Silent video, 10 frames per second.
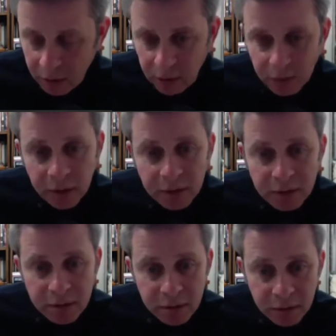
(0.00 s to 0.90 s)
who
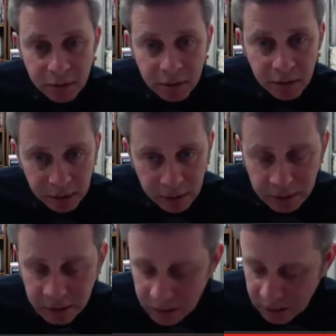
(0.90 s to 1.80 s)
understood at
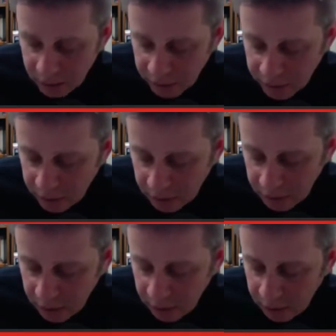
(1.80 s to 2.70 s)
least something
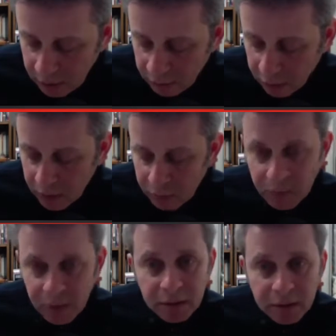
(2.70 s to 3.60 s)
of what it
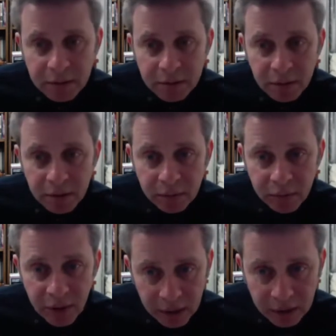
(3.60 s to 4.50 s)
means in
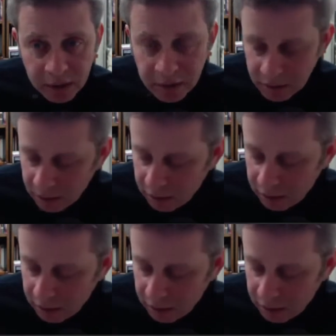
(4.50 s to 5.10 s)
practice